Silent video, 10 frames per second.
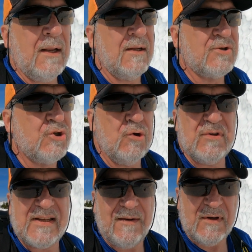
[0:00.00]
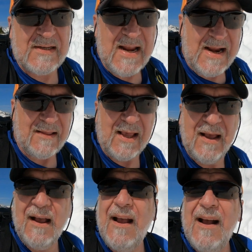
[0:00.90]
It is June 17th,
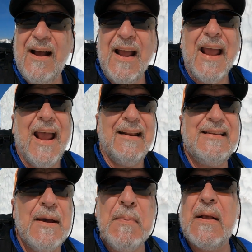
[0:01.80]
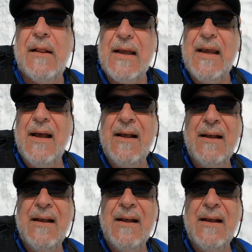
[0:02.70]
and typically